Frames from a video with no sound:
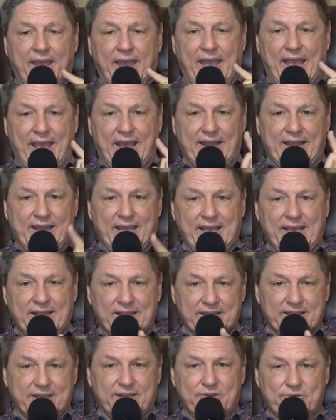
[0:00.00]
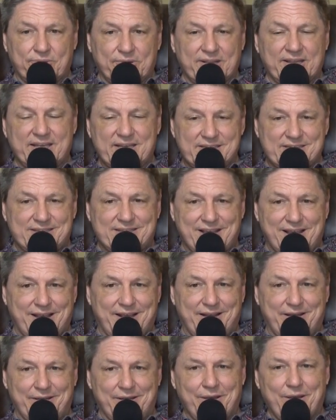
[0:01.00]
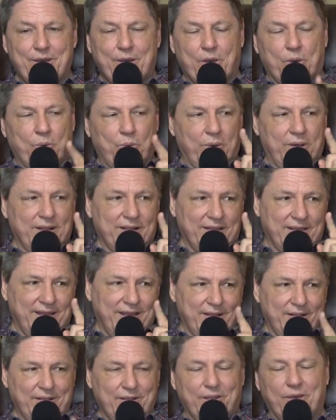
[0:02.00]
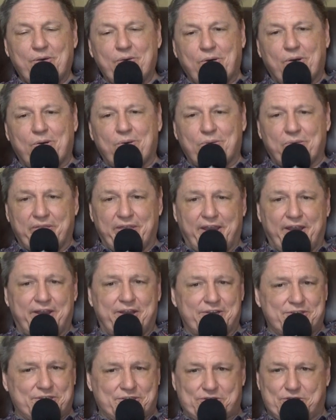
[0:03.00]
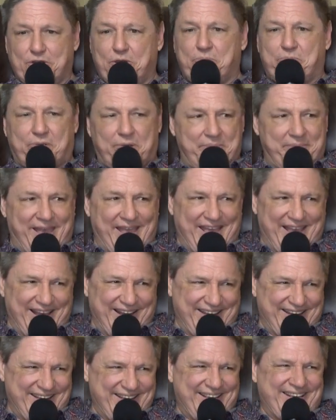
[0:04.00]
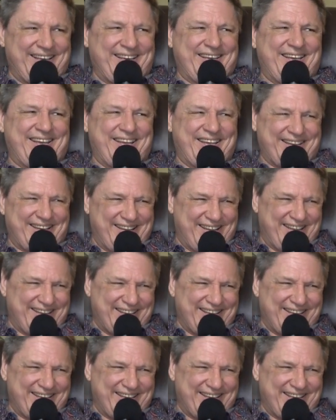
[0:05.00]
and he literally said, Well, hello there, Superman.